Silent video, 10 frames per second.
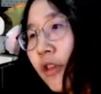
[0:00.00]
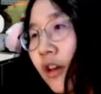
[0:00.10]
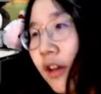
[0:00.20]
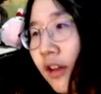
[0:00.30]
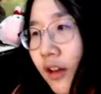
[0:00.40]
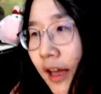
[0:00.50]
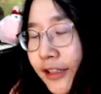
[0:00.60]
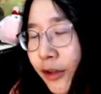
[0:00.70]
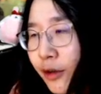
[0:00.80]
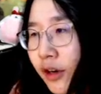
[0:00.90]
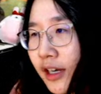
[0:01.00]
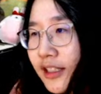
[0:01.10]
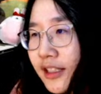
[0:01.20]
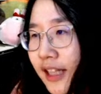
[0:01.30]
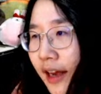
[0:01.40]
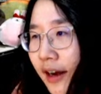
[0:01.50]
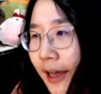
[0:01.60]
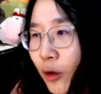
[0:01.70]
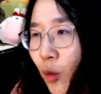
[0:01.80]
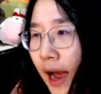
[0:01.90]
I still don't understand like
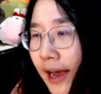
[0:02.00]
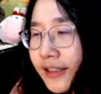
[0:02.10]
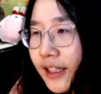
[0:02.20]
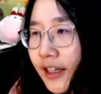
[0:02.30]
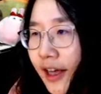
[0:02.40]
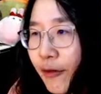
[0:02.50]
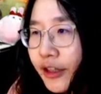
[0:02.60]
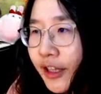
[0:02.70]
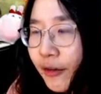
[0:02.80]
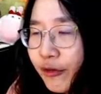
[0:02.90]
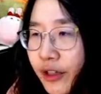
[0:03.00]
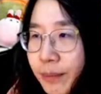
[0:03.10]
why suddenly everything flipped.